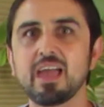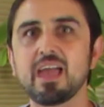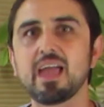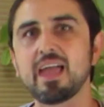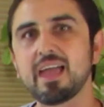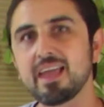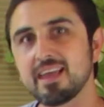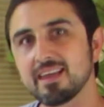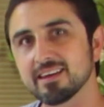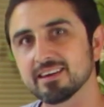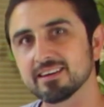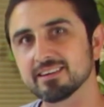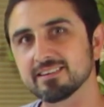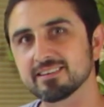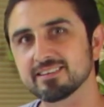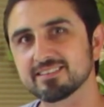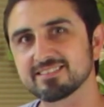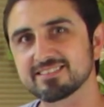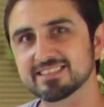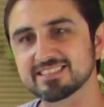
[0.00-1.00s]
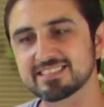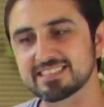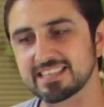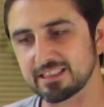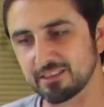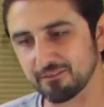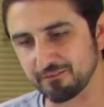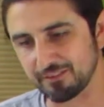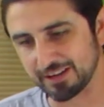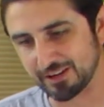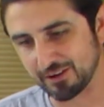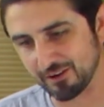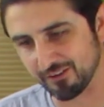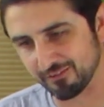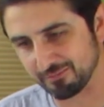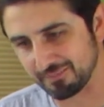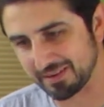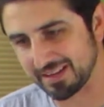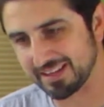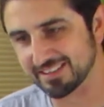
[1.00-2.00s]
and to see the video
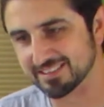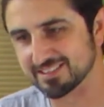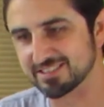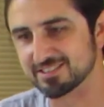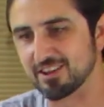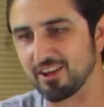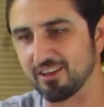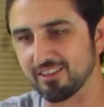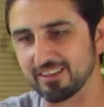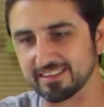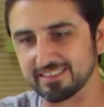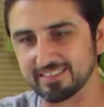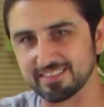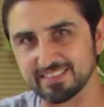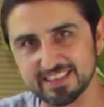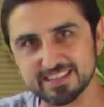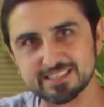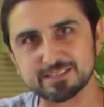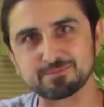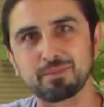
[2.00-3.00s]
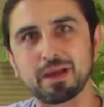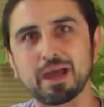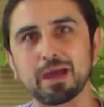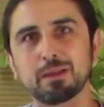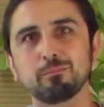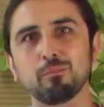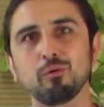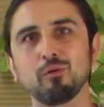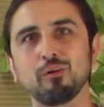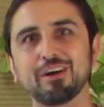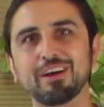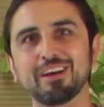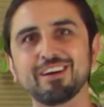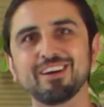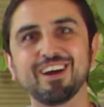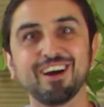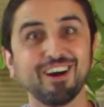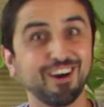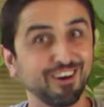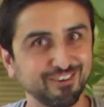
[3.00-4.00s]
of me installing this bad boy
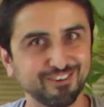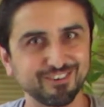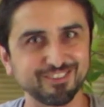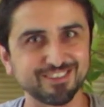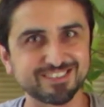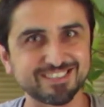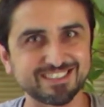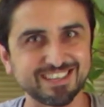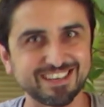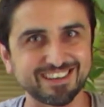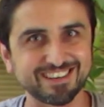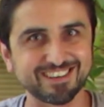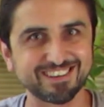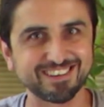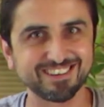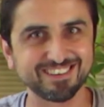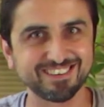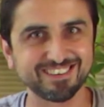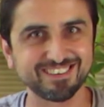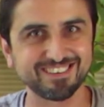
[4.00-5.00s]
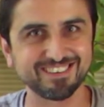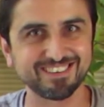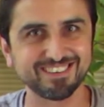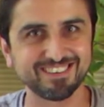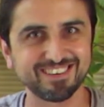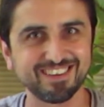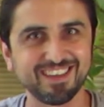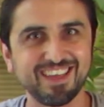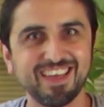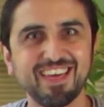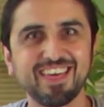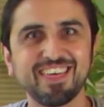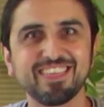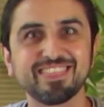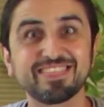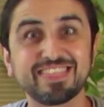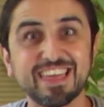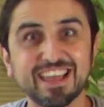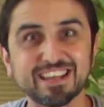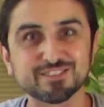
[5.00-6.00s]
under the sink.
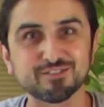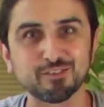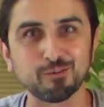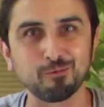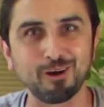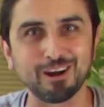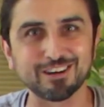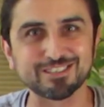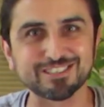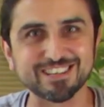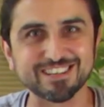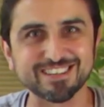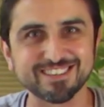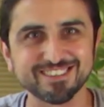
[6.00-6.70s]
Thanks for watching.